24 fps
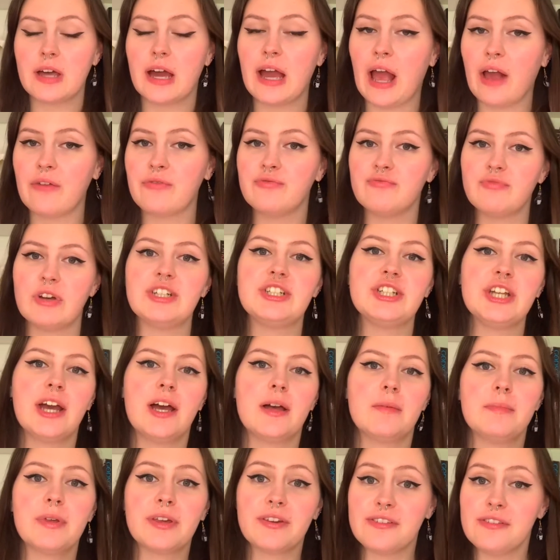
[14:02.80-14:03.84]
that I haven't read
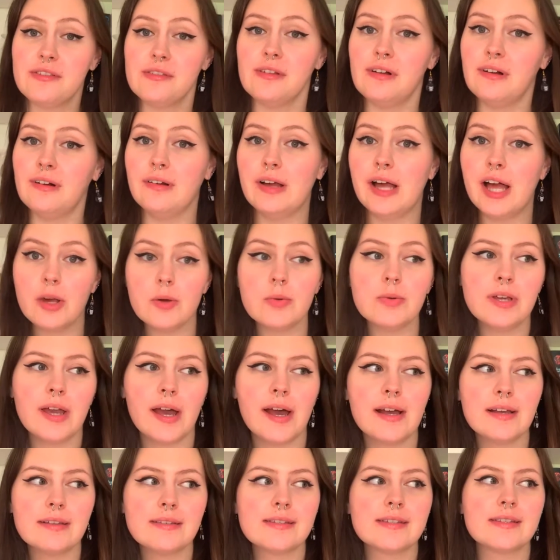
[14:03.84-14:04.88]
yet because it's not out
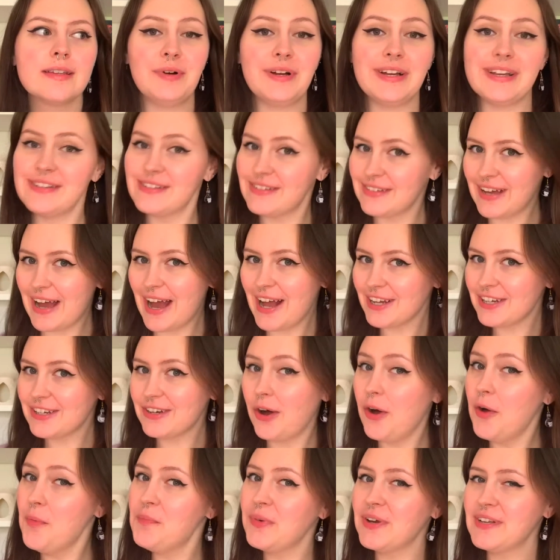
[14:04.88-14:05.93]
yet but is
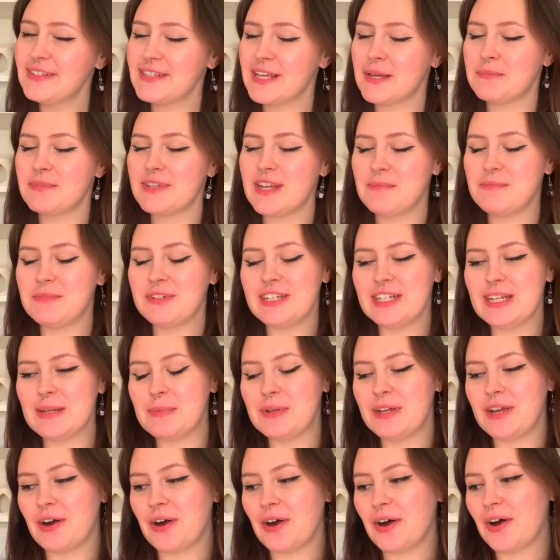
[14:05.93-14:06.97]
on my September
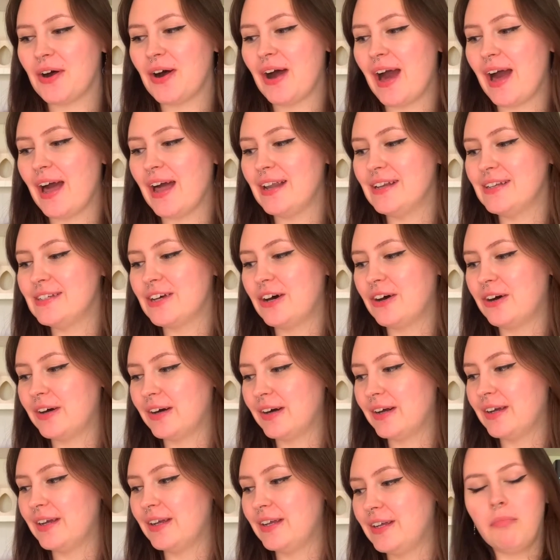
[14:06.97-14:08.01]
TBR, and
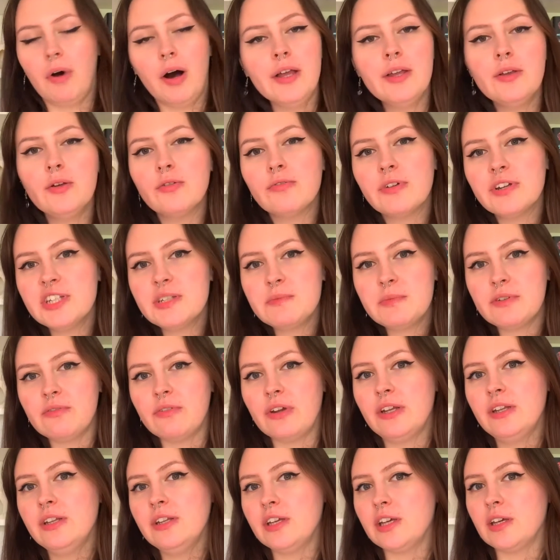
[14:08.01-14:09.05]
I might already be
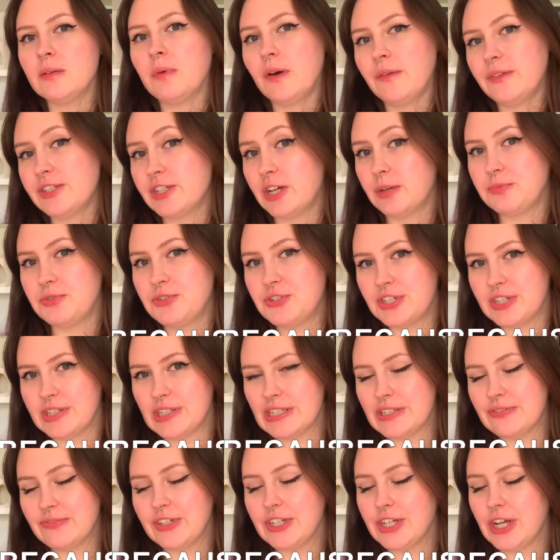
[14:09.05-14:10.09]
reading it by the time you see
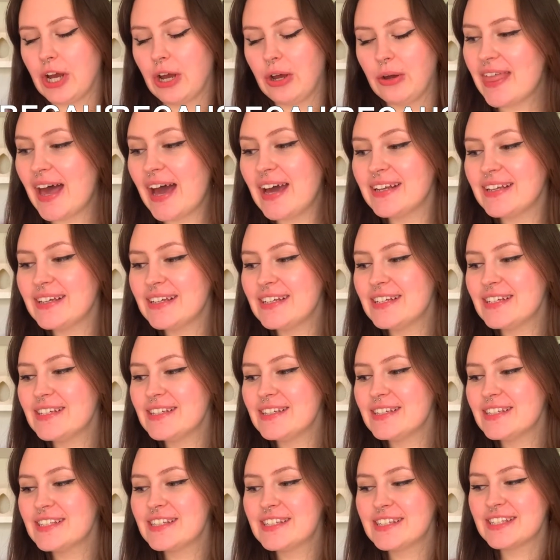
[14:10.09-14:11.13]
this video. That
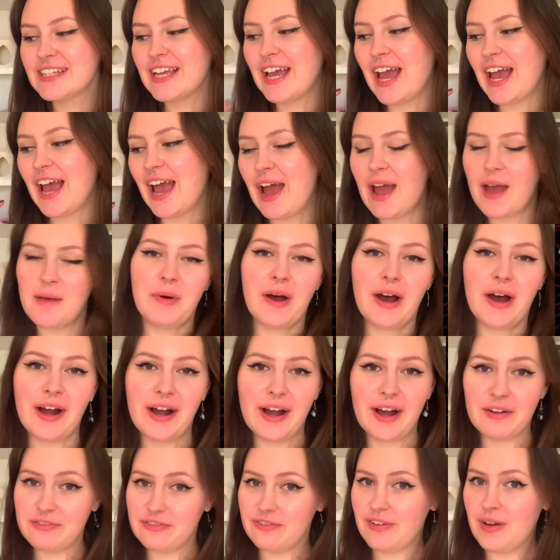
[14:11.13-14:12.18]
is Empire
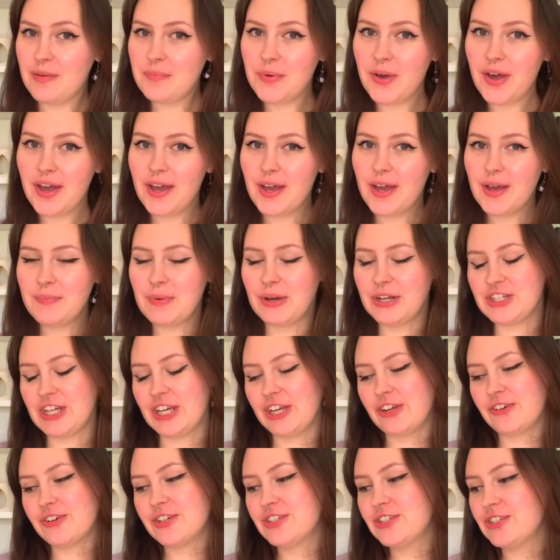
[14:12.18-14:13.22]
of the Vampire by Jay
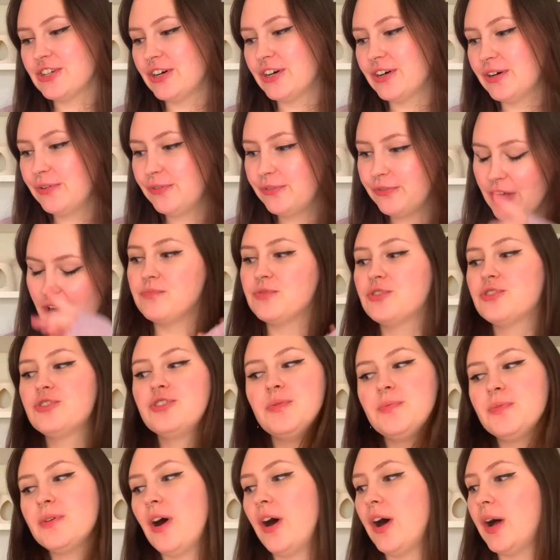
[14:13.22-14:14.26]
Kristoff. I'm
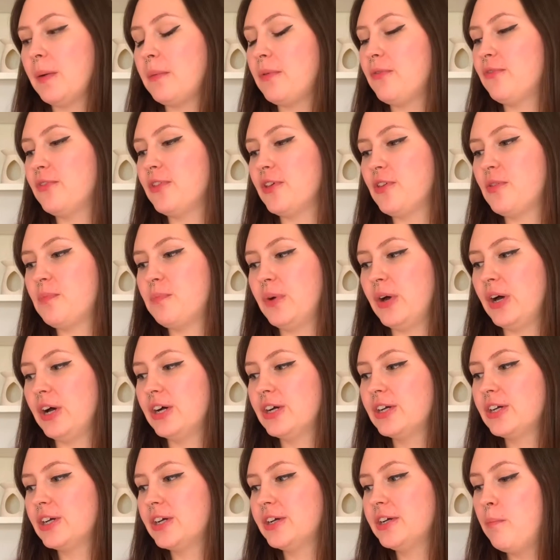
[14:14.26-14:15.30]
super hyped for this
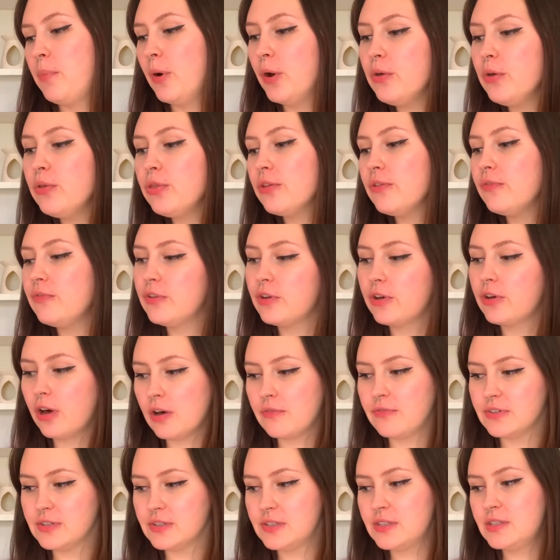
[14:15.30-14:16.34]
book. Both of the
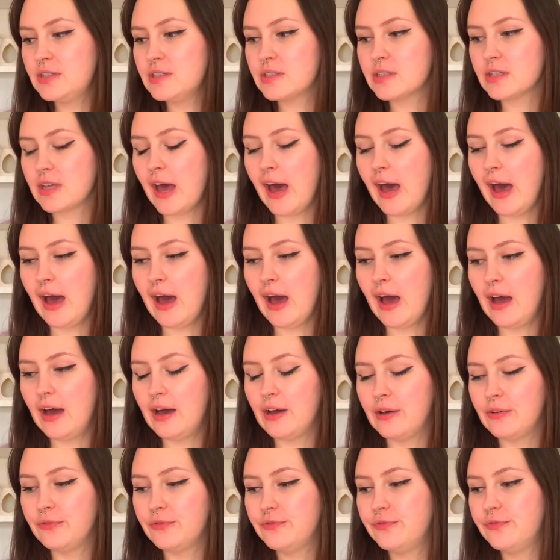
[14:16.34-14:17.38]
covers
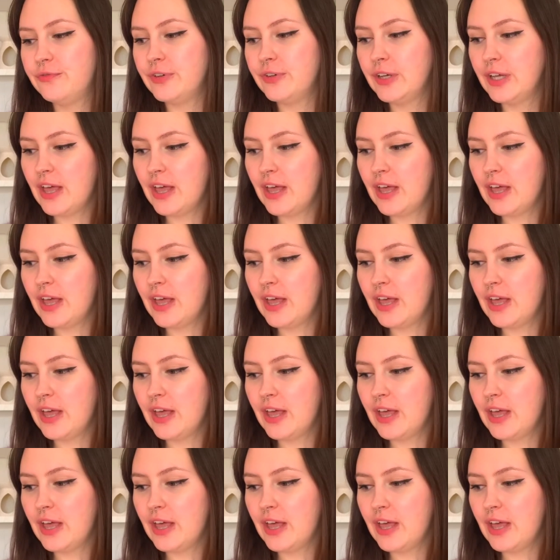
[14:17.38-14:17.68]
have